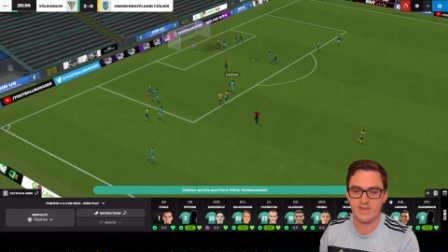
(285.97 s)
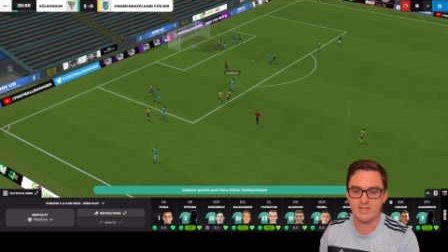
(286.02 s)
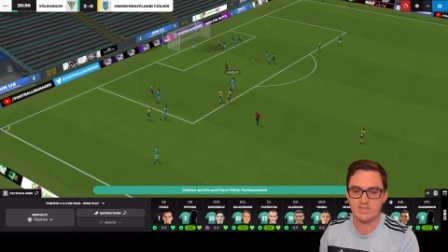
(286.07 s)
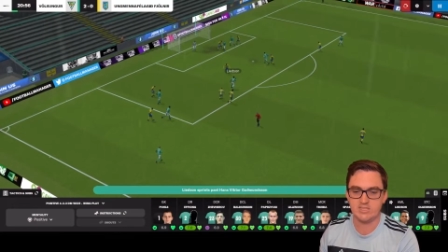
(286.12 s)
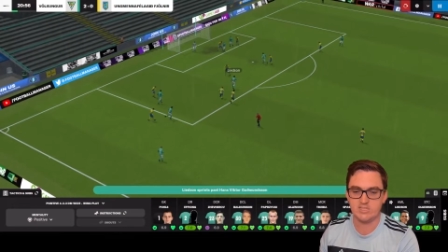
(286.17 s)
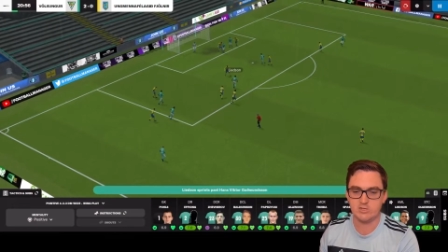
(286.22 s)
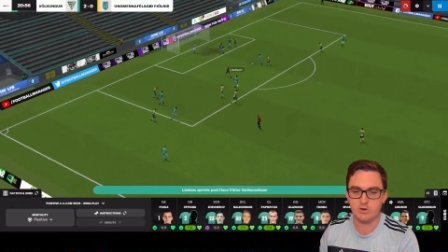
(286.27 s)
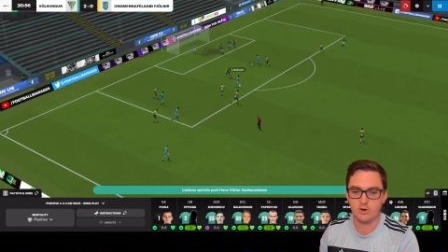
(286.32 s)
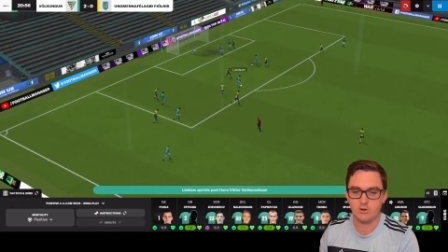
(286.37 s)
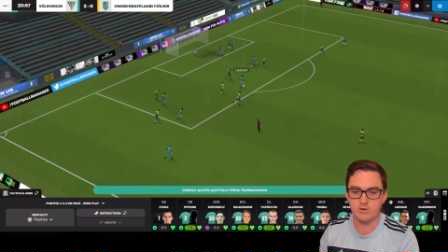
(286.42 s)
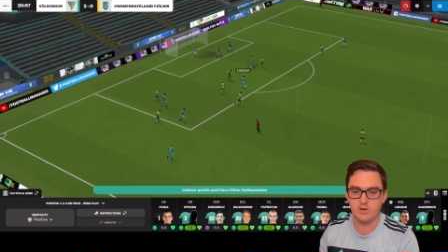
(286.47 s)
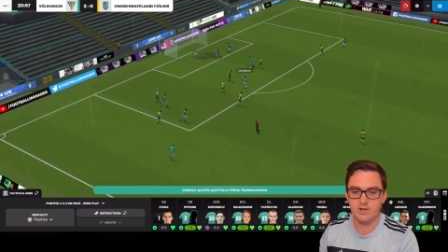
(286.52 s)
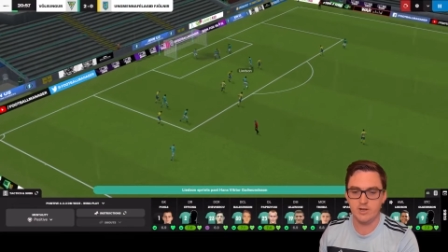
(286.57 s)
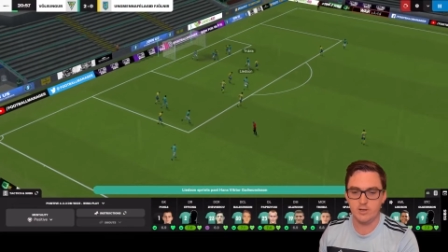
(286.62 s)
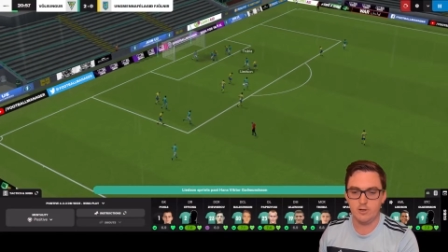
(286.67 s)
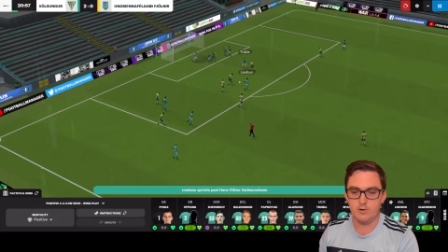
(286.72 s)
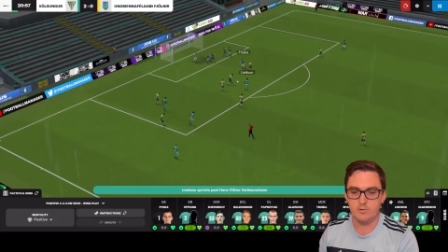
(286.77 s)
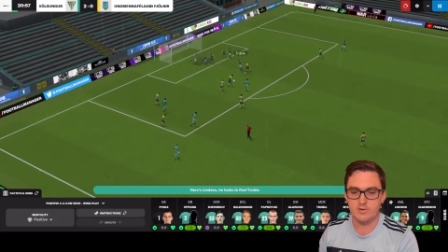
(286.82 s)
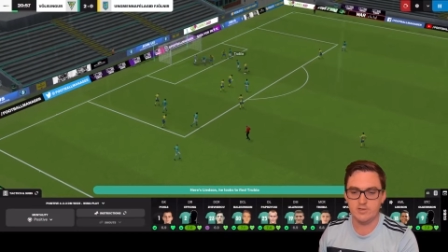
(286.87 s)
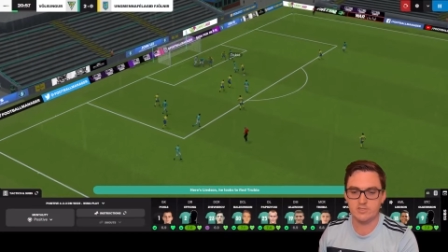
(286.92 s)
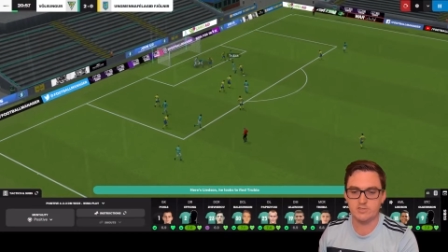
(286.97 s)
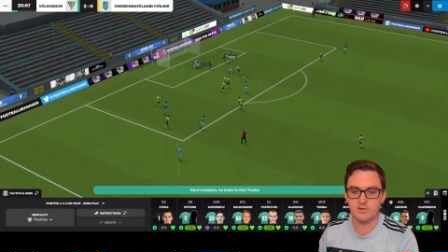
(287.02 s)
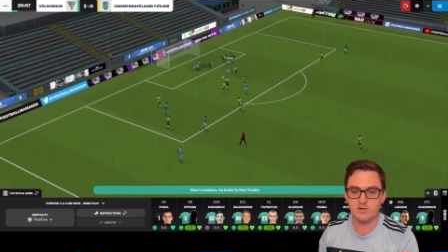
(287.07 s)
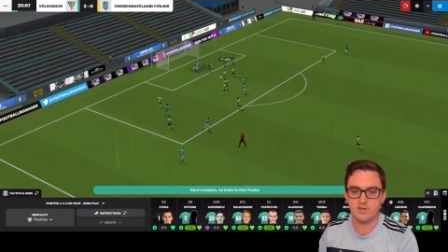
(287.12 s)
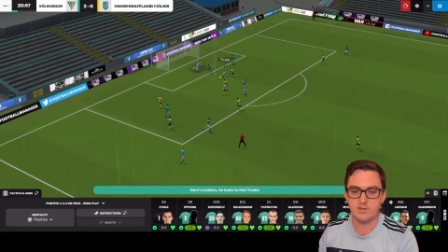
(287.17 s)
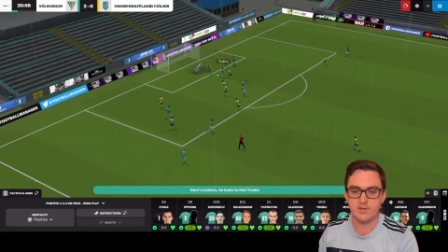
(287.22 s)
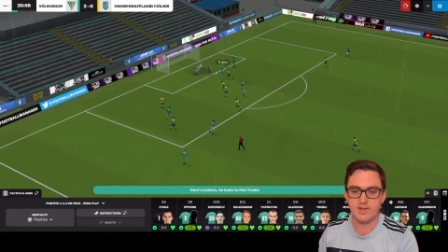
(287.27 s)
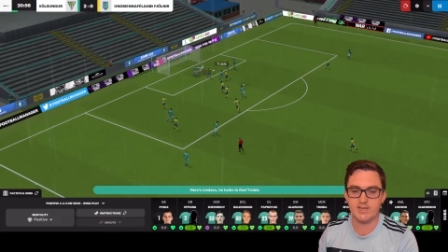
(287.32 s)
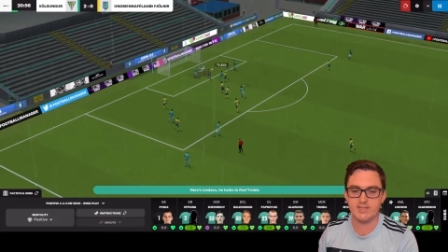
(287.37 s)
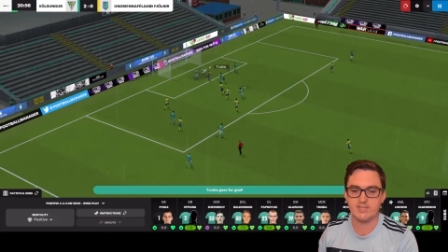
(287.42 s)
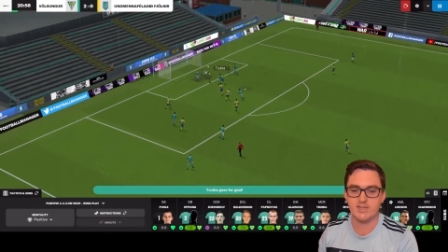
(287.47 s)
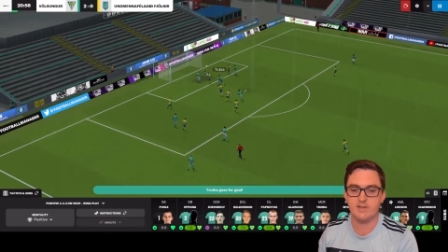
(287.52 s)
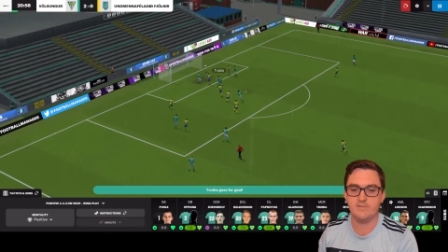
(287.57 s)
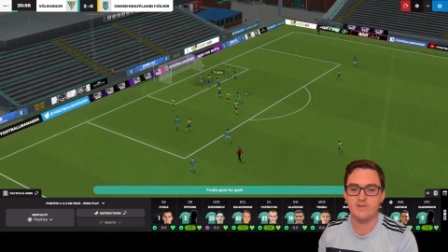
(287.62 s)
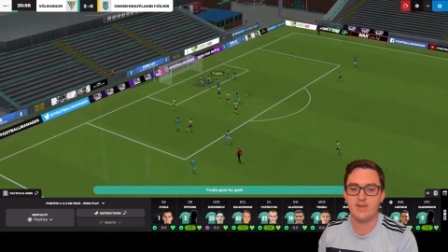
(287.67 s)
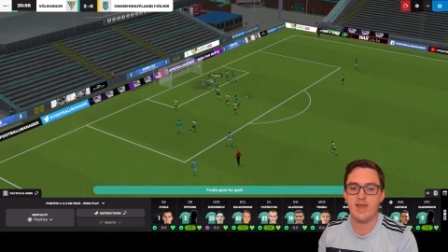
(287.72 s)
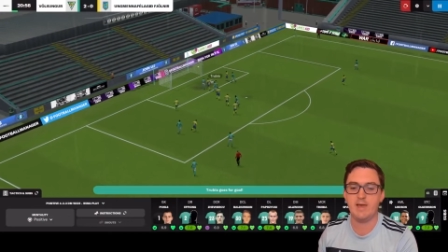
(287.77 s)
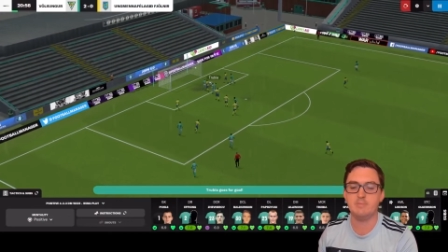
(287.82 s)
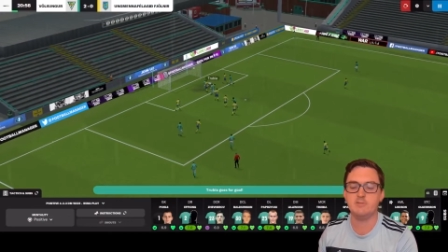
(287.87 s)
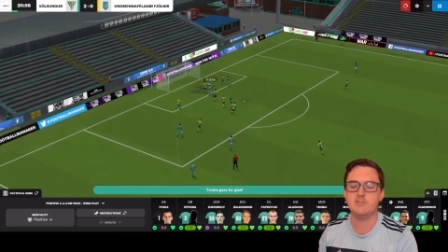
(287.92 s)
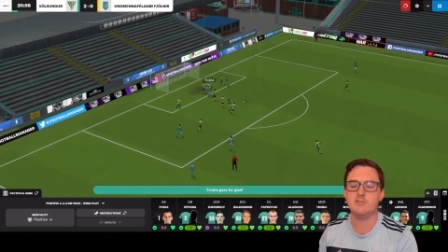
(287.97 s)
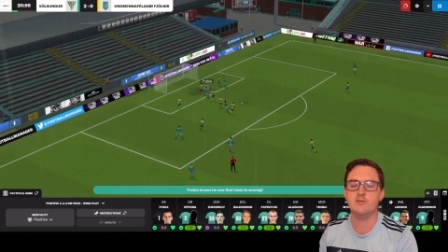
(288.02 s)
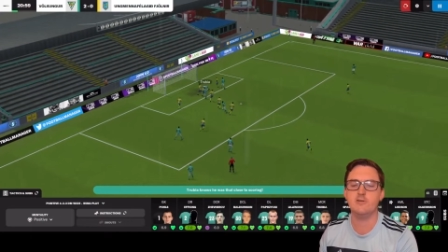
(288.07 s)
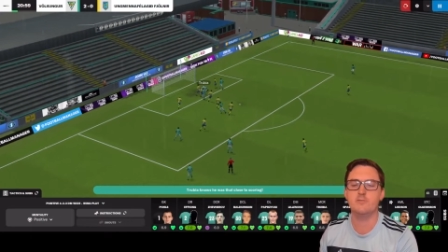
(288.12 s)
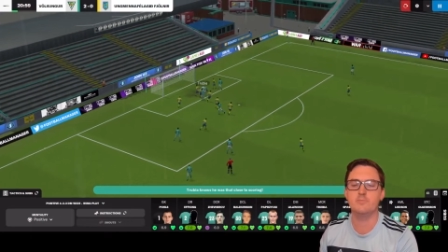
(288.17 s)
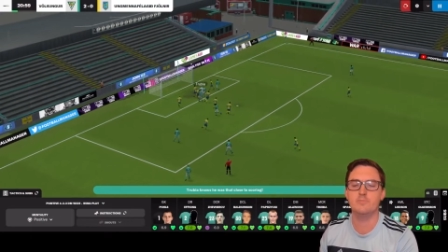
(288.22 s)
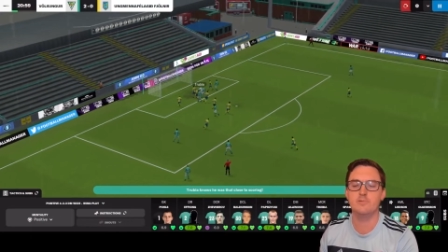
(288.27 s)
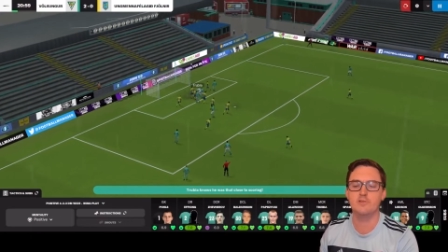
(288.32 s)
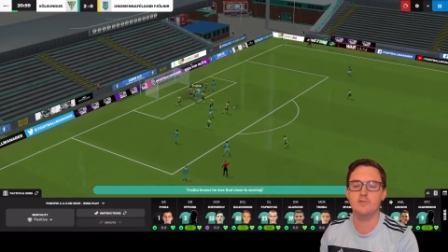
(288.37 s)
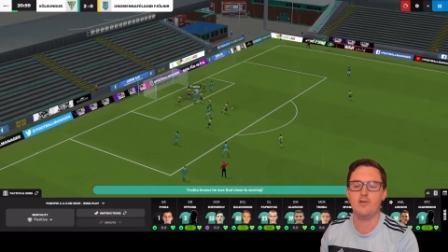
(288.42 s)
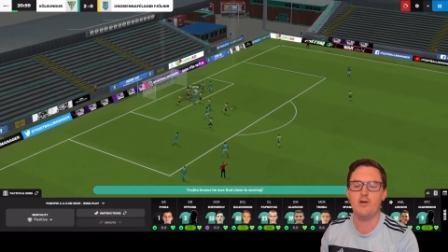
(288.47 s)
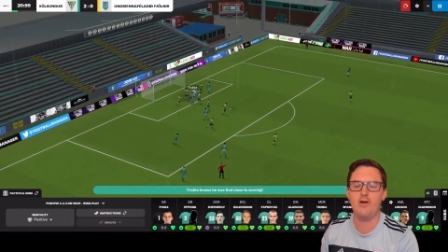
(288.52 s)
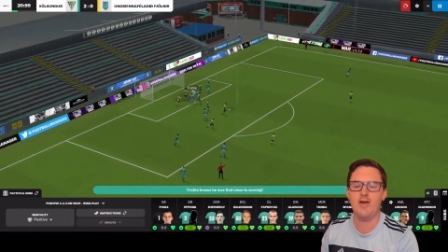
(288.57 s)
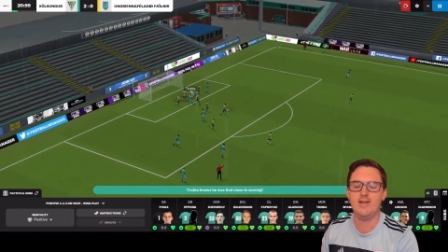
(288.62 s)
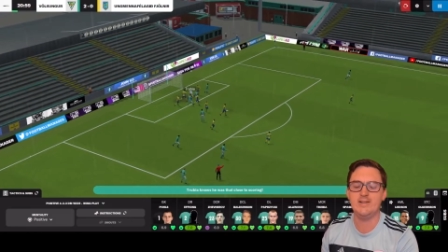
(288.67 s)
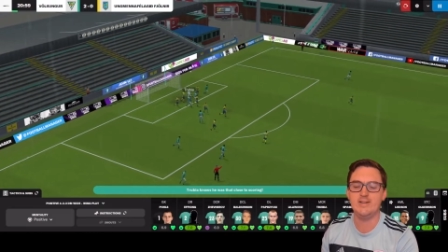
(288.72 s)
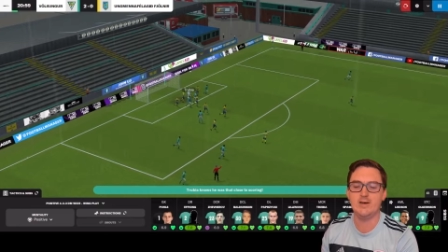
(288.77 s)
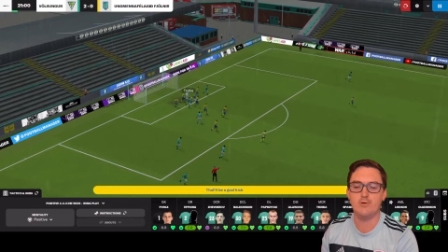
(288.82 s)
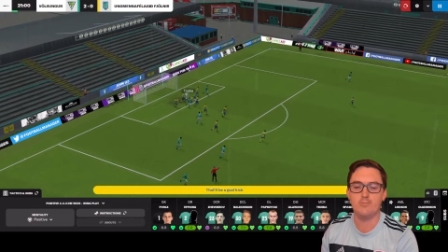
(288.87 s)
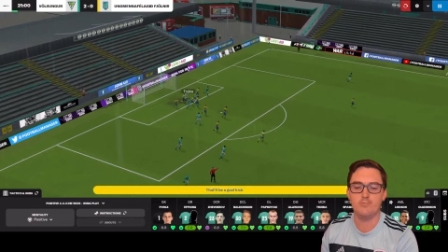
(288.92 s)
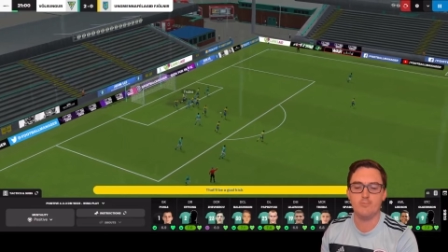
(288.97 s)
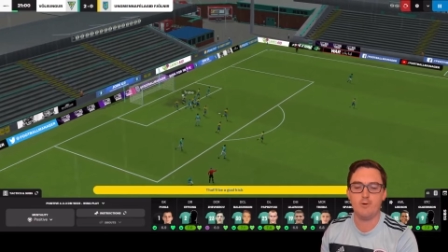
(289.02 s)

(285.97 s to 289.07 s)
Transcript: Ledson, who is looking like he's going to have an absolute blinder.